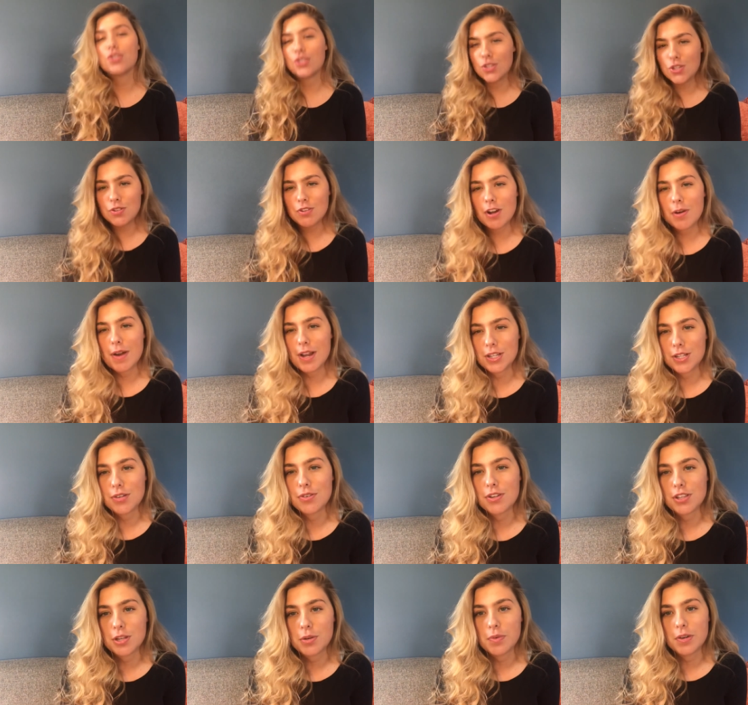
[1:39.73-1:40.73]
you know I
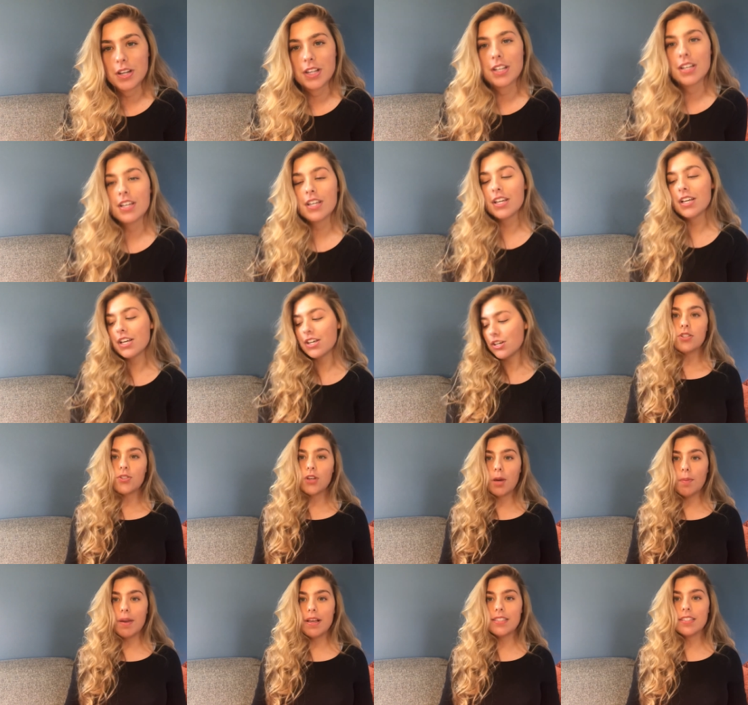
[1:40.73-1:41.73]
totally would.
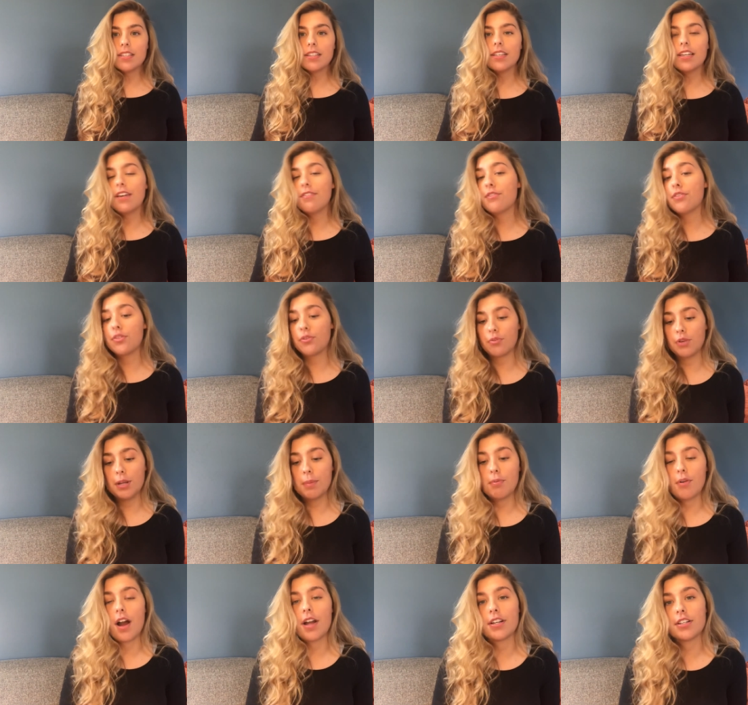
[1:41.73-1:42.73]
So I basically have
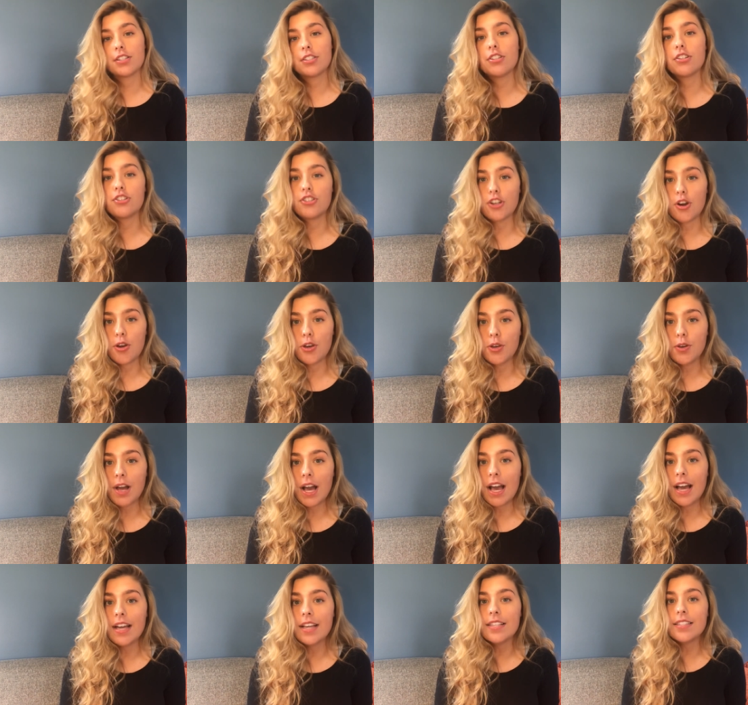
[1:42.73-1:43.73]
3 products to show you
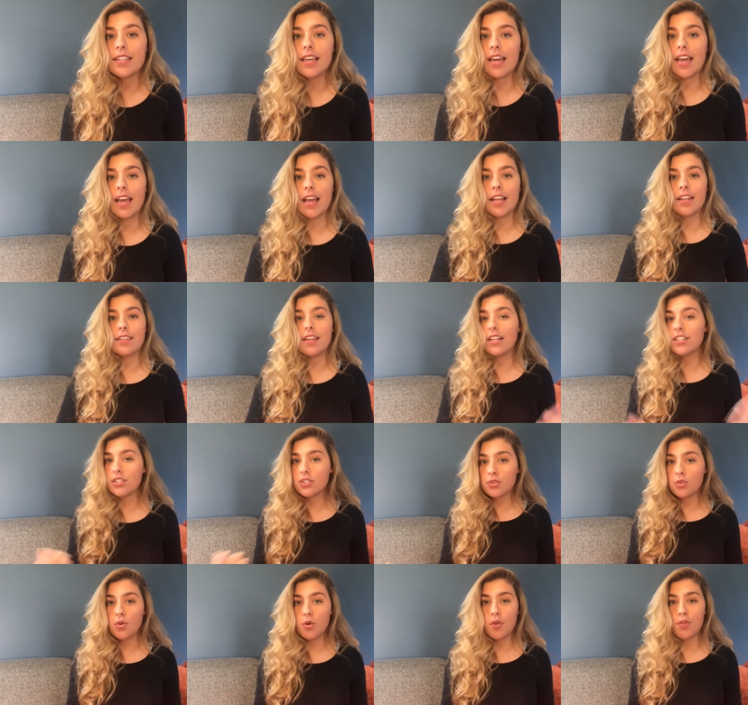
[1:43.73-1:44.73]
guys, and that's
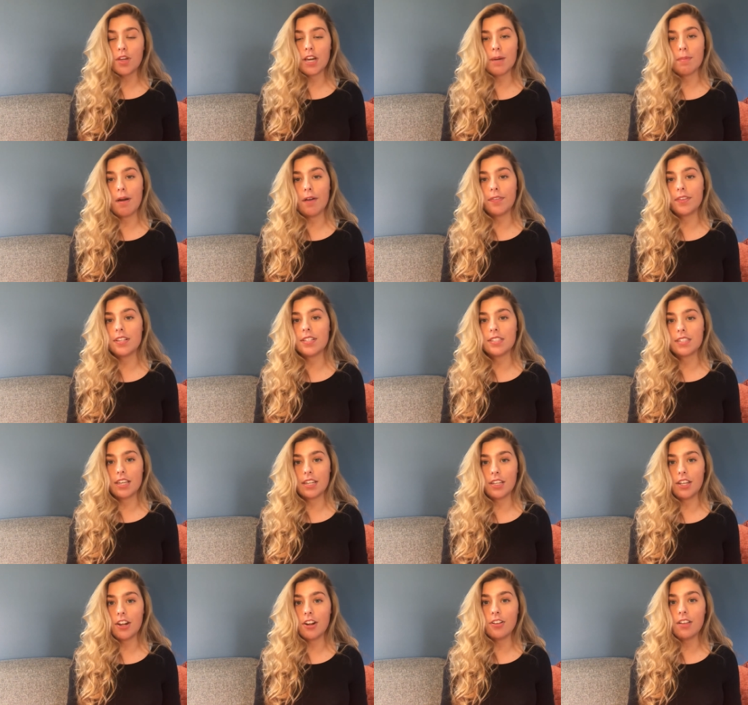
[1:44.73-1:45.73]
the cool thing about this
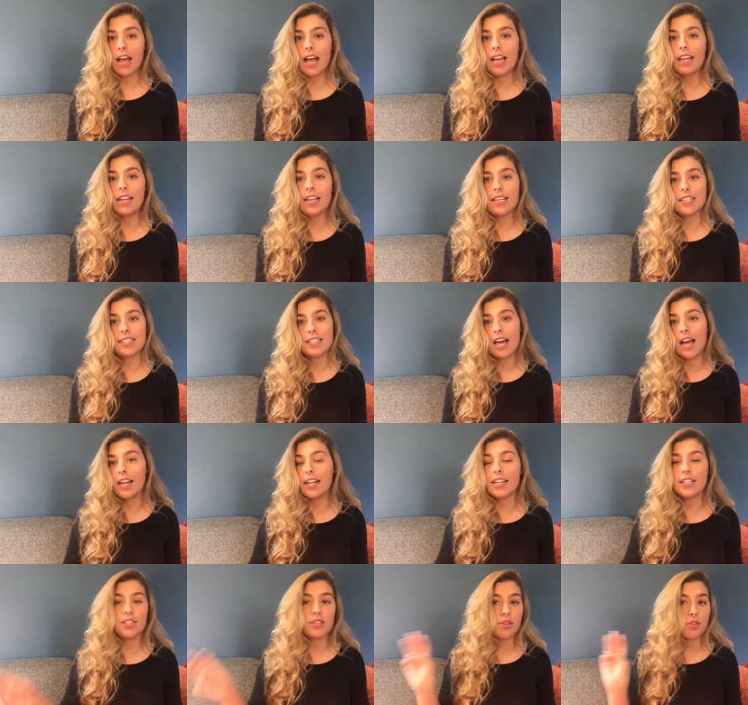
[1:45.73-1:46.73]
skincare line is
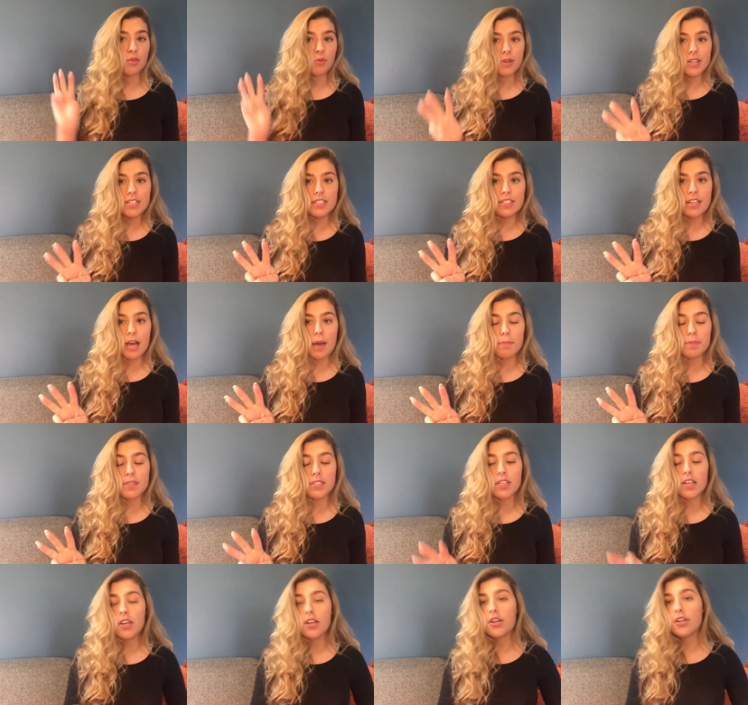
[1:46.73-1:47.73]
that it's 3
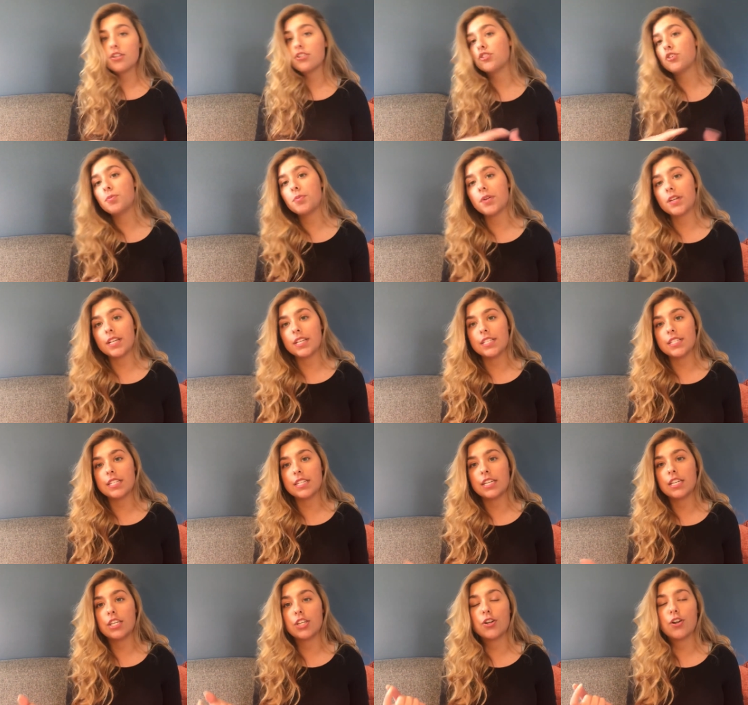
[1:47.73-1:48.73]
steps, super
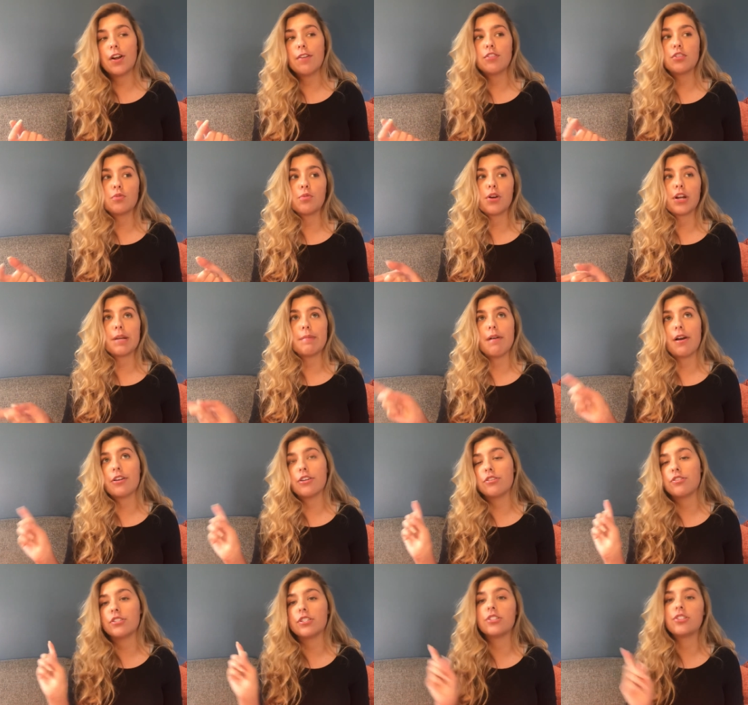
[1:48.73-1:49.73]
easy. You don't have to worry
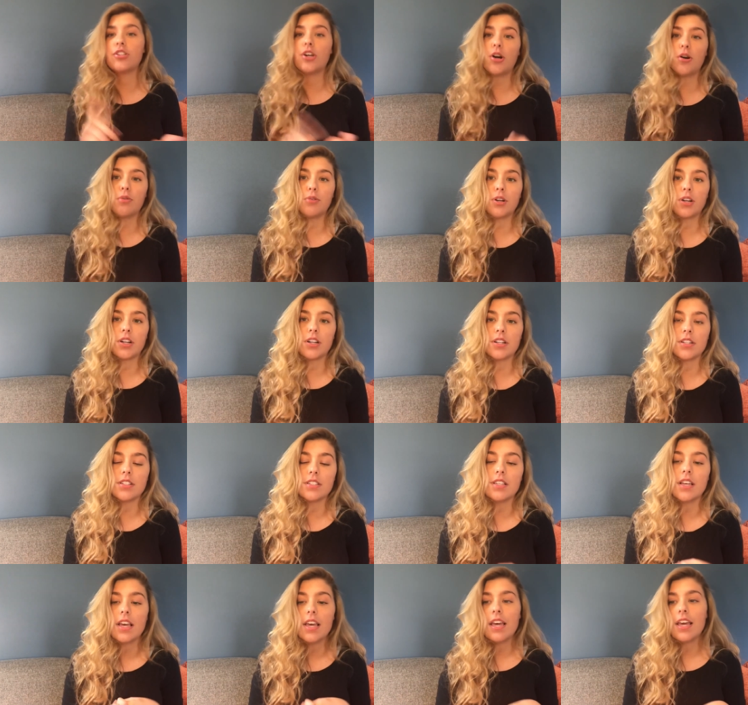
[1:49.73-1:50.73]
about using
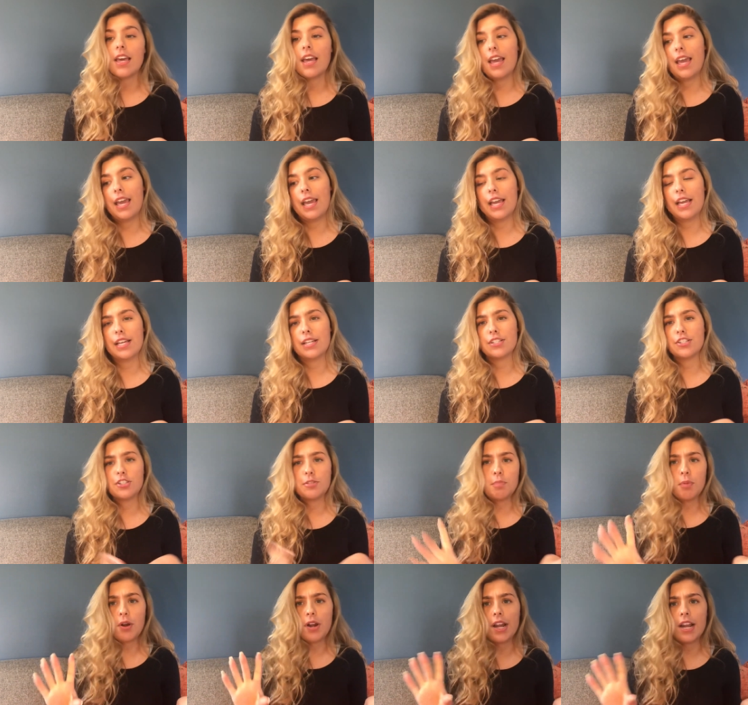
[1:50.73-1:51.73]
toners and
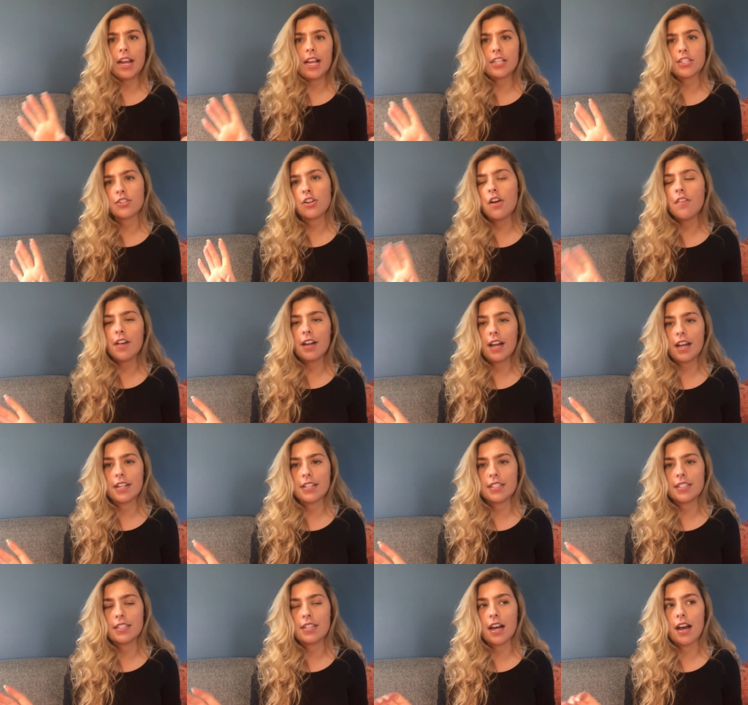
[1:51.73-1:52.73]
sprays and all that kind
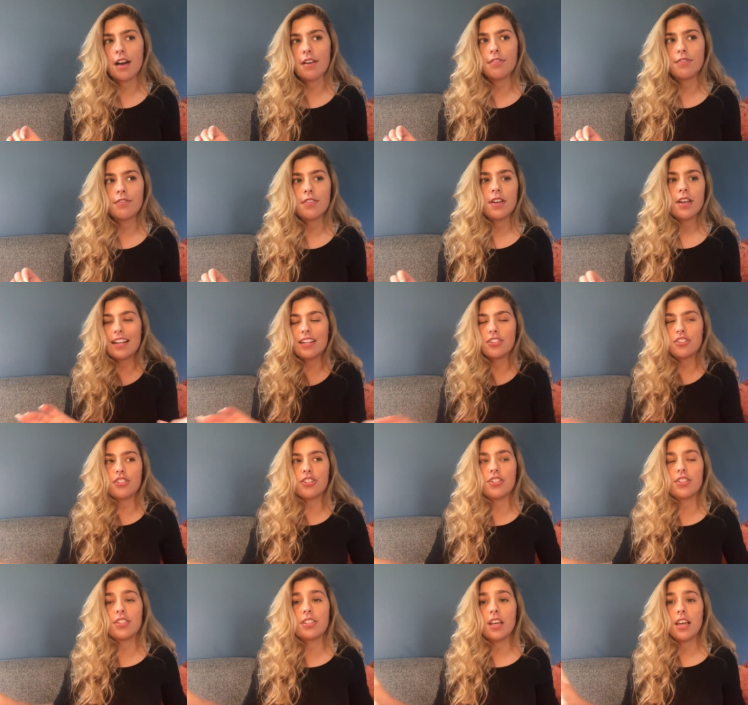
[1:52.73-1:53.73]
of stuff. It's
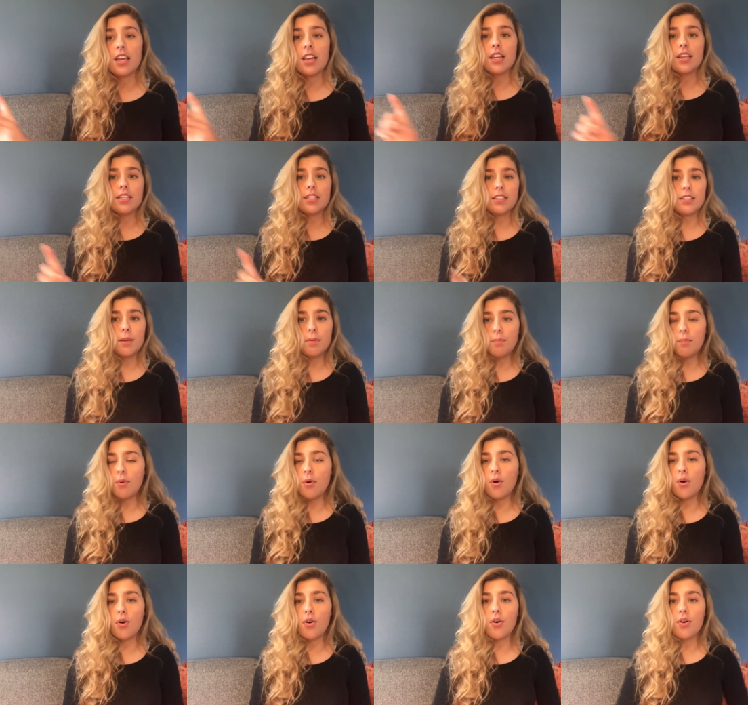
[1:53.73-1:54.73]
just
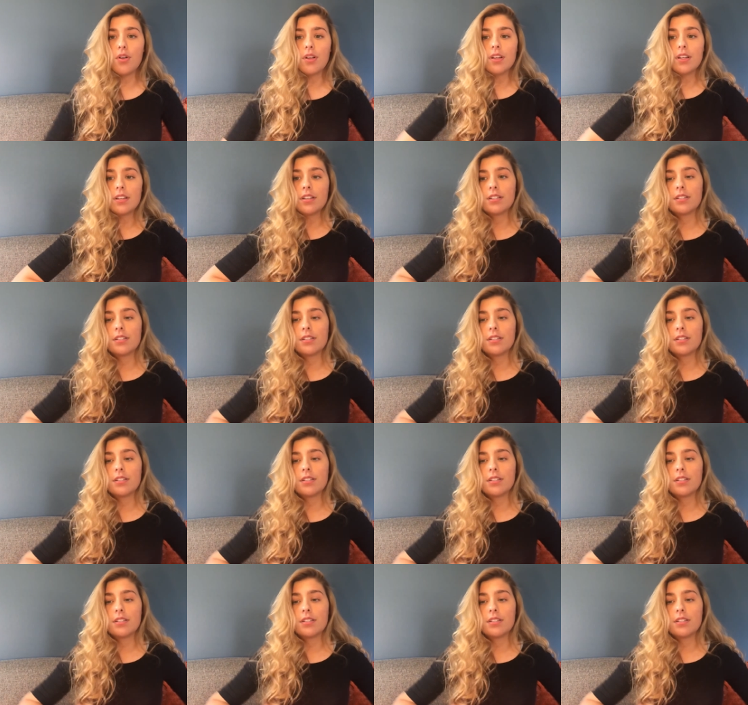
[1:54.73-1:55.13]
simple